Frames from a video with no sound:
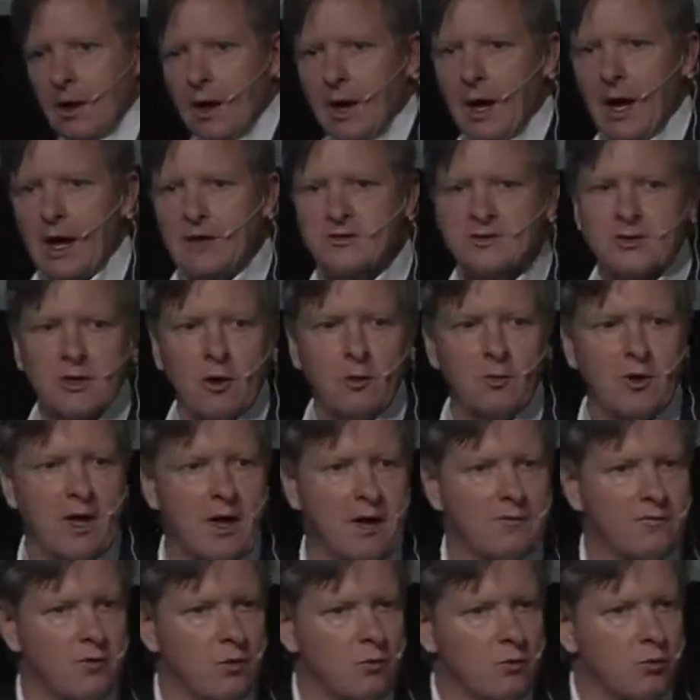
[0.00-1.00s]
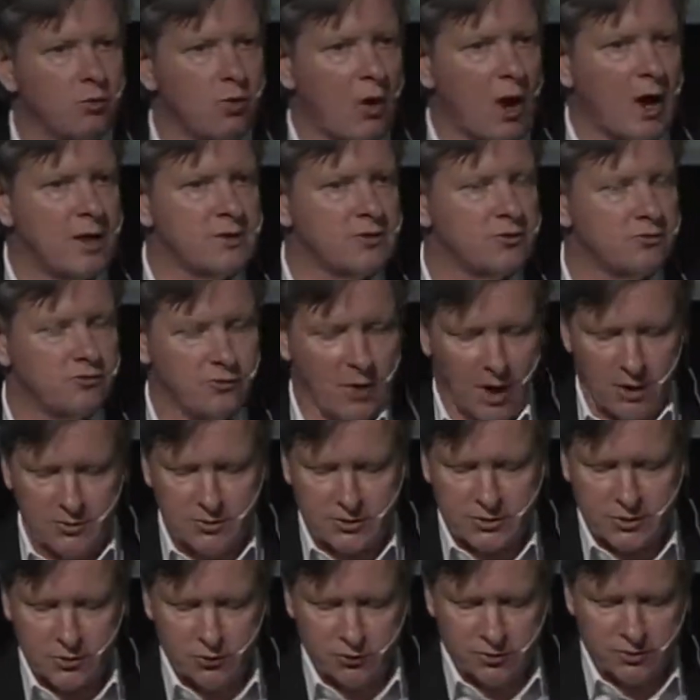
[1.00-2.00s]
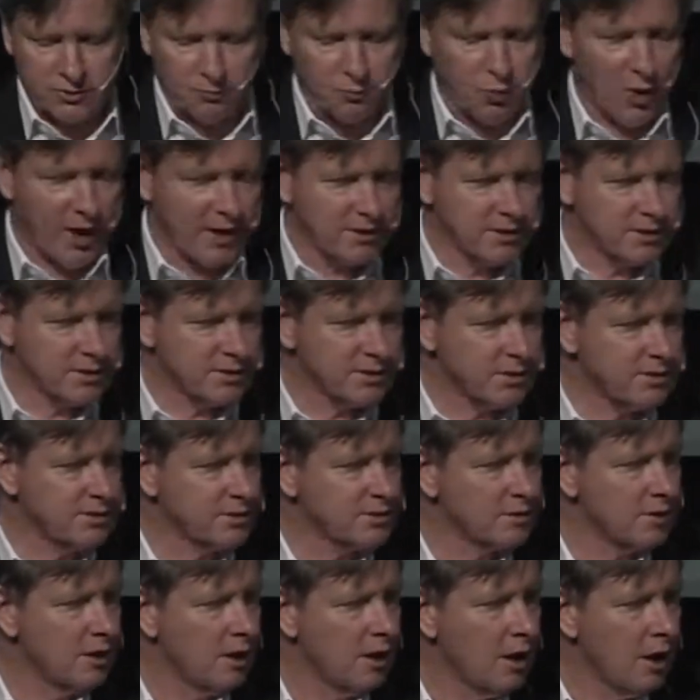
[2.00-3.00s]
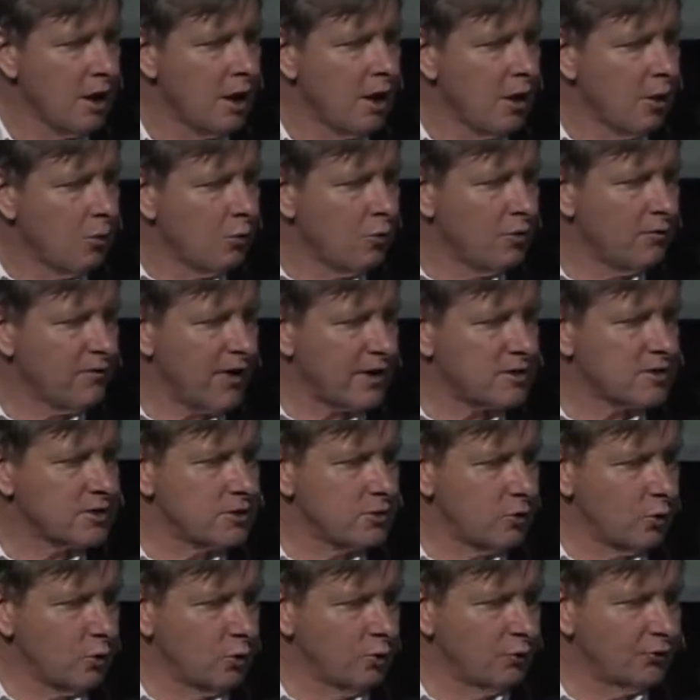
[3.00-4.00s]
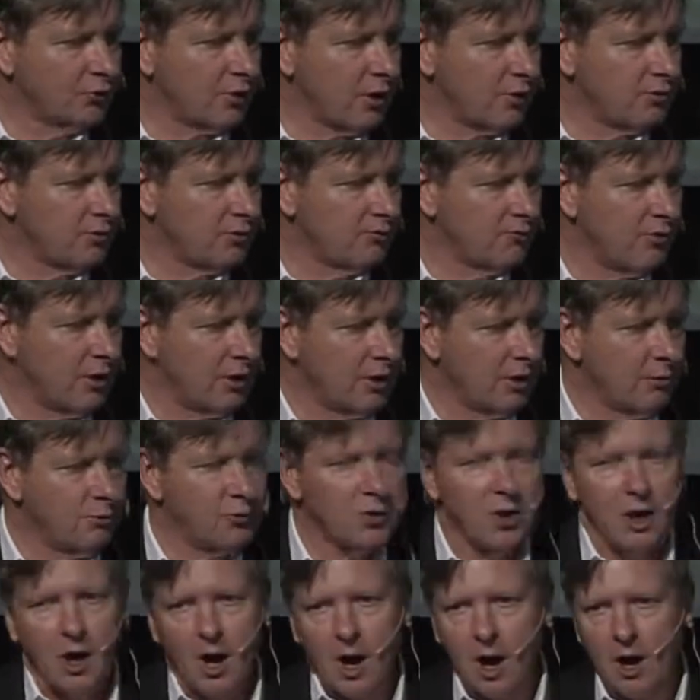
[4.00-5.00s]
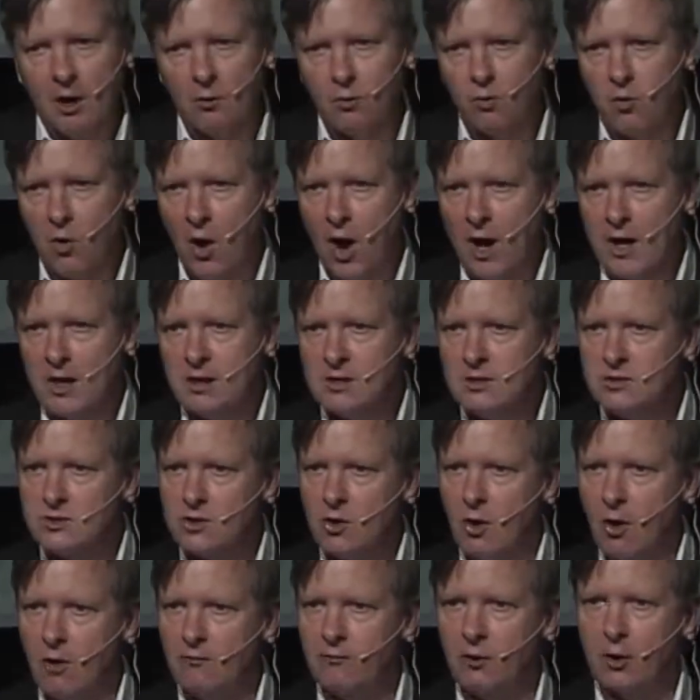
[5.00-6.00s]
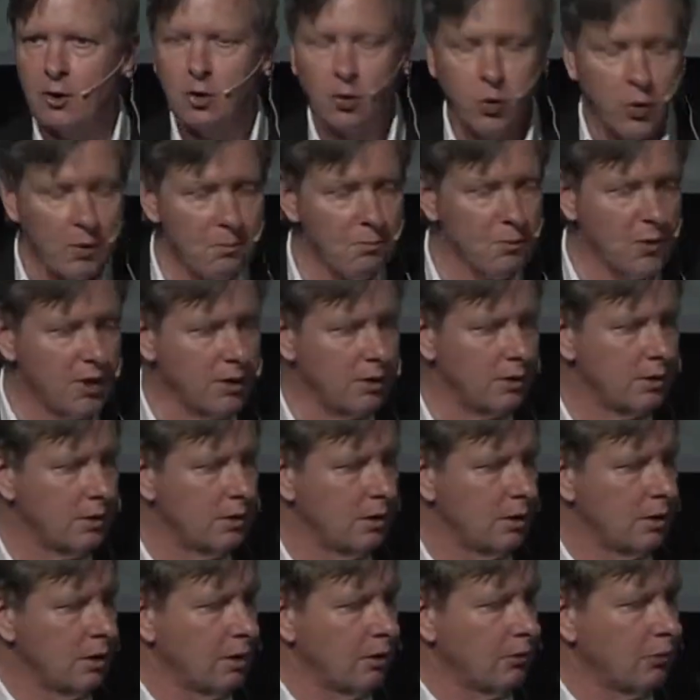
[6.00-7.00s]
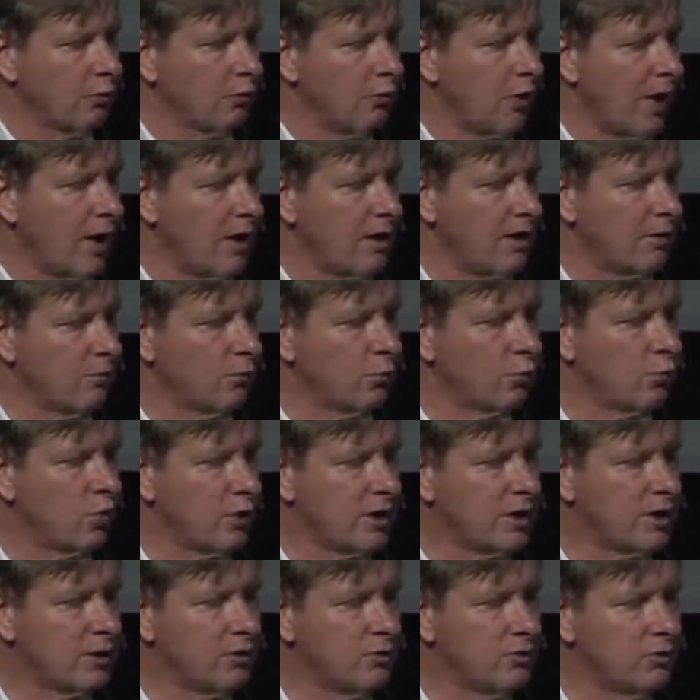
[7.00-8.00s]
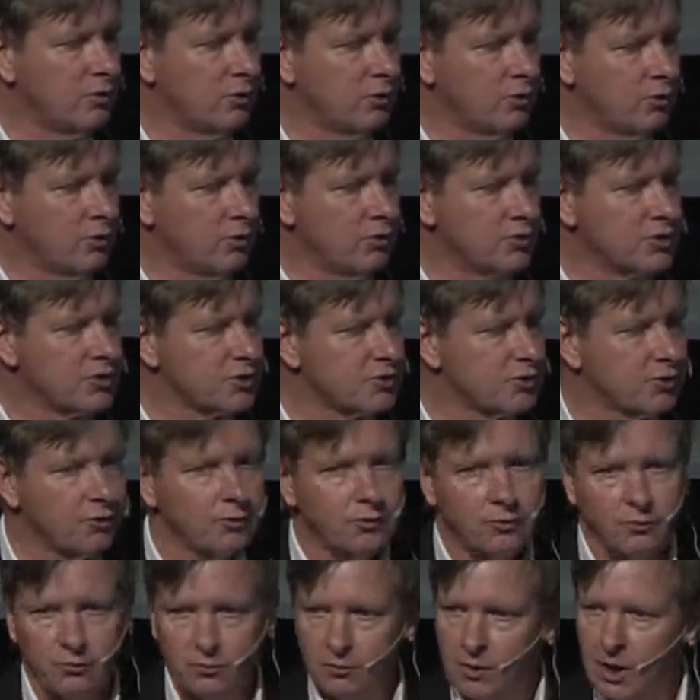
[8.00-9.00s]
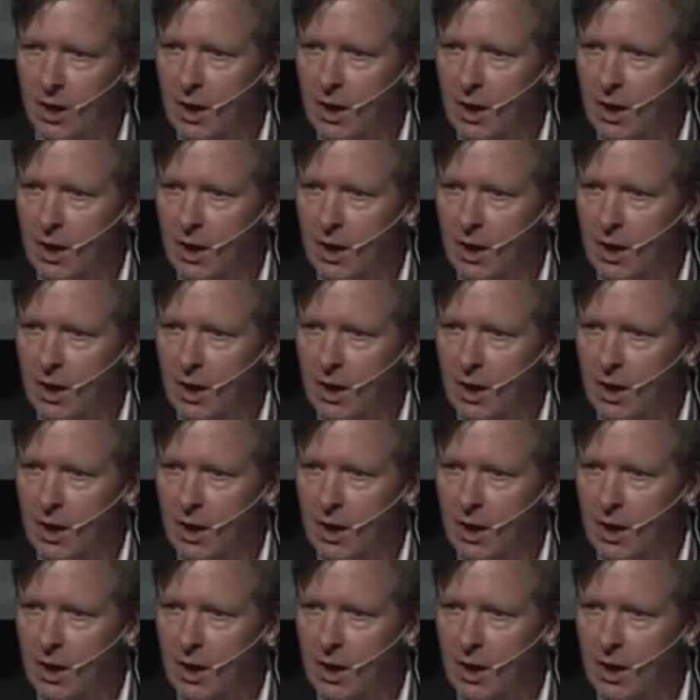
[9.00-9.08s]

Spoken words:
and so we have a range of those sorts of practices. We've actually also developed a range of equipment that we can use to